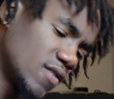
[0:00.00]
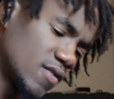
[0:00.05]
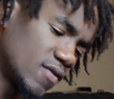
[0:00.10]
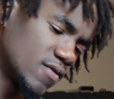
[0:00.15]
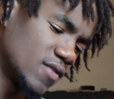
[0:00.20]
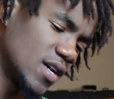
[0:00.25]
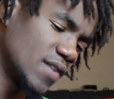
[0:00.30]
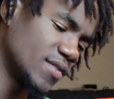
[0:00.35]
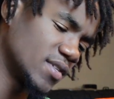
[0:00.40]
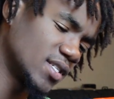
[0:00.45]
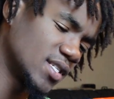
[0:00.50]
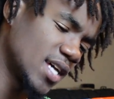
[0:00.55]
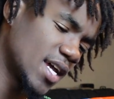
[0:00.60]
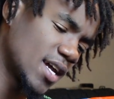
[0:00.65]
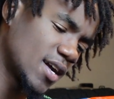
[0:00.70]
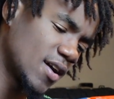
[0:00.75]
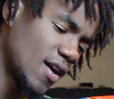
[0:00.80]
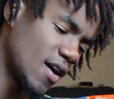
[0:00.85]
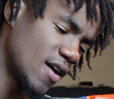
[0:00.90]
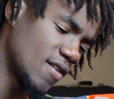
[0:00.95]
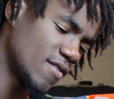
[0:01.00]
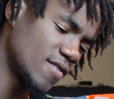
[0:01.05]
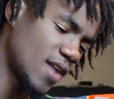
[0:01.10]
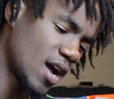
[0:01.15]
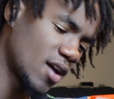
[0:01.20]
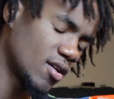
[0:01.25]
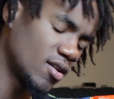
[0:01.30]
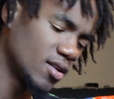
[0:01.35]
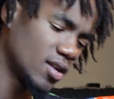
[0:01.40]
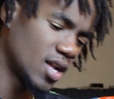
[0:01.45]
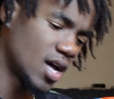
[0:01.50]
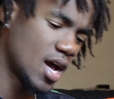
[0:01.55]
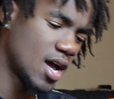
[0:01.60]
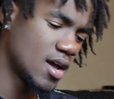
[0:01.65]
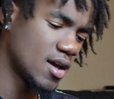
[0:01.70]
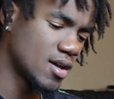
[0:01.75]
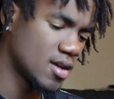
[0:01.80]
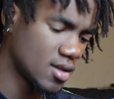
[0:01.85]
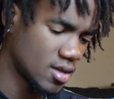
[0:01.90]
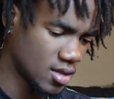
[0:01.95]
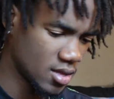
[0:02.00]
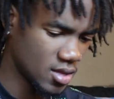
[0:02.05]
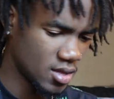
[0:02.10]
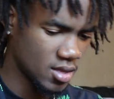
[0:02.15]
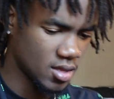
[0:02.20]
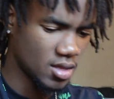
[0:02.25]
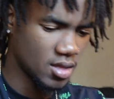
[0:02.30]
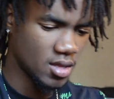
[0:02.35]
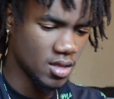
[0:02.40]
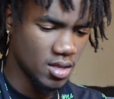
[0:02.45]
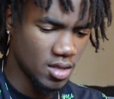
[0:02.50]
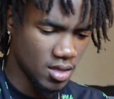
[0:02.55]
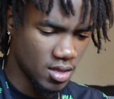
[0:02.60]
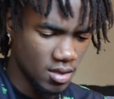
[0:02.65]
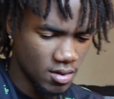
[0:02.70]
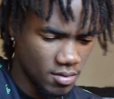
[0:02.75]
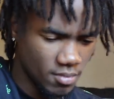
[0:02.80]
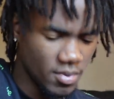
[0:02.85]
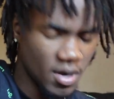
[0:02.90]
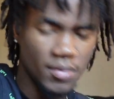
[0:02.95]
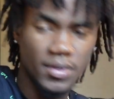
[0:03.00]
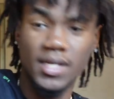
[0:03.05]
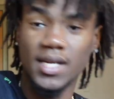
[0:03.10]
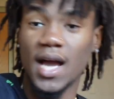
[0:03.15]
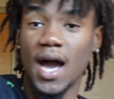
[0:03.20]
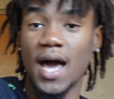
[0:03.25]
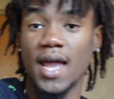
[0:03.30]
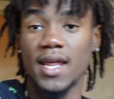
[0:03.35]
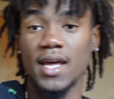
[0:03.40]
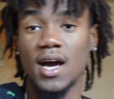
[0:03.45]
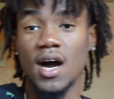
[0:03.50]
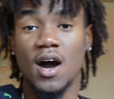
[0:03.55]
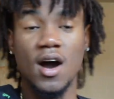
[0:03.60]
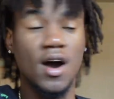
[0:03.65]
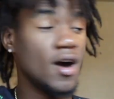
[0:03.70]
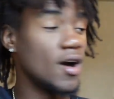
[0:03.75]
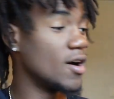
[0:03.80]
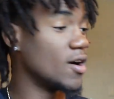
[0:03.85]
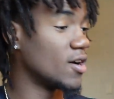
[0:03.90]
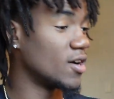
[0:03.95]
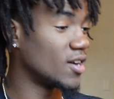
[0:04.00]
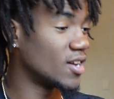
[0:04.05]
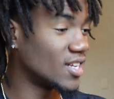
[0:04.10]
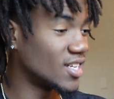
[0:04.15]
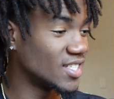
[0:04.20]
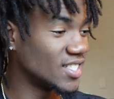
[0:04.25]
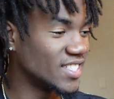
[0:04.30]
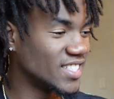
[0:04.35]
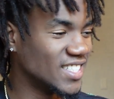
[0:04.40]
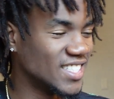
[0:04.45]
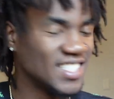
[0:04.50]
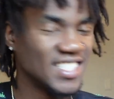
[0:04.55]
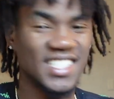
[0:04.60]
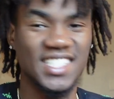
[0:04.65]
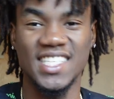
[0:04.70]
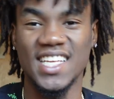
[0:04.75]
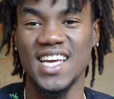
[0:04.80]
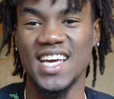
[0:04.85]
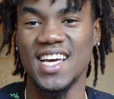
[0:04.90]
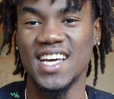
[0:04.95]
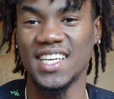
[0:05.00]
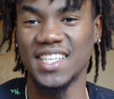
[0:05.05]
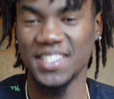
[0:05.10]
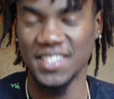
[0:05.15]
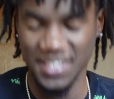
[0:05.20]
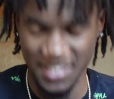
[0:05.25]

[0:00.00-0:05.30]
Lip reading: rough to take off, not gonna lie. But we got it, you know what I'm saying?